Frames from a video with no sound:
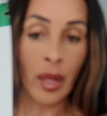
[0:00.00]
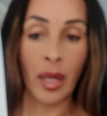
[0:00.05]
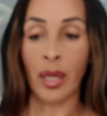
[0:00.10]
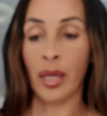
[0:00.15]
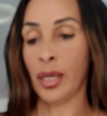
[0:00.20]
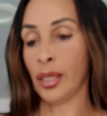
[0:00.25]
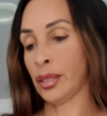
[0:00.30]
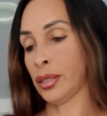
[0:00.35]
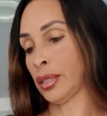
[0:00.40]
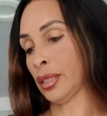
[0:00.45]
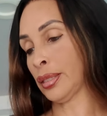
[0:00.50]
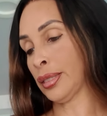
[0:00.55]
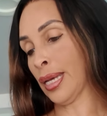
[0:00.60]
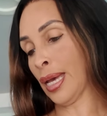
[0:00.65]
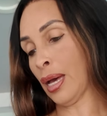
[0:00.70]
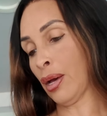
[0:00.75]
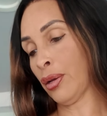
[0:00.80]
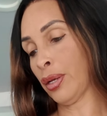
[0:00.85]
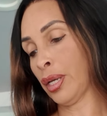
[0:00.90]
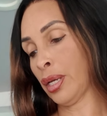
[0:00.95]
It's
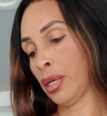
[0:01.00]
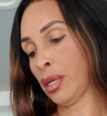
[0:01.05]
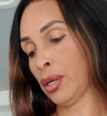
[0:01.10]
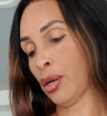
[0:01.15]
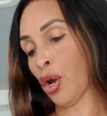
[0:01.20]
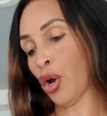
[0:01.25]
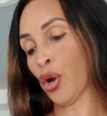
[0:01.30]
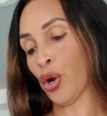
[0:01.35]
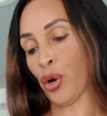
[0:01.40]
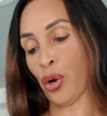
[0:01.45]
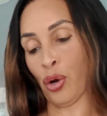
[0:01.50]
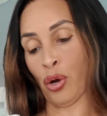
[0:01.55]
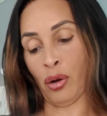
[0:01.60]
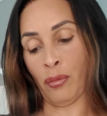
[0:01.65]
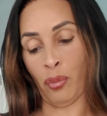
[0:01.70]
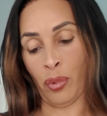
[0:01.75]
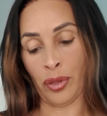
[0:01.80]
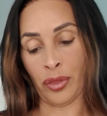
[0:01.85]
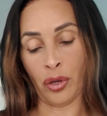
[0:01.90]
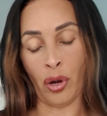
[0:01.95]
Italian herb
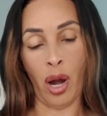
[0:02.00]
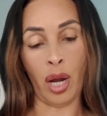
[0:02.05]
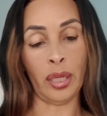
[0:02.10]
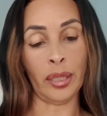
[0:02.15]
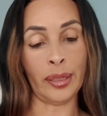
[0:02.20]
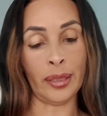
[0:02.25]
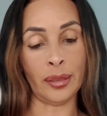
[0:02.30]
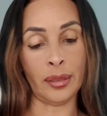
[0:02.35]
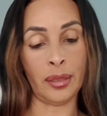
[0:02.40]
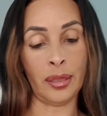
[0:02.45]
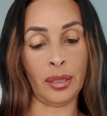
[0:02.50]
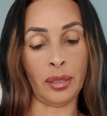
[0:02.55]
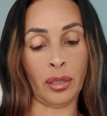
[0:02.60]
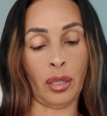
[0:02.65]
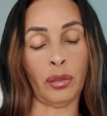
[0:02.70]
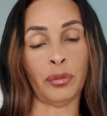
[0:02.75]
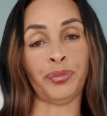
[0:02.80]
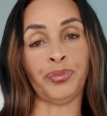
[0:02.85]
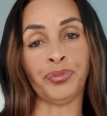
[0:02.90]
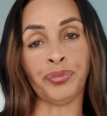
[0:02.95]
with garlic and sea salt.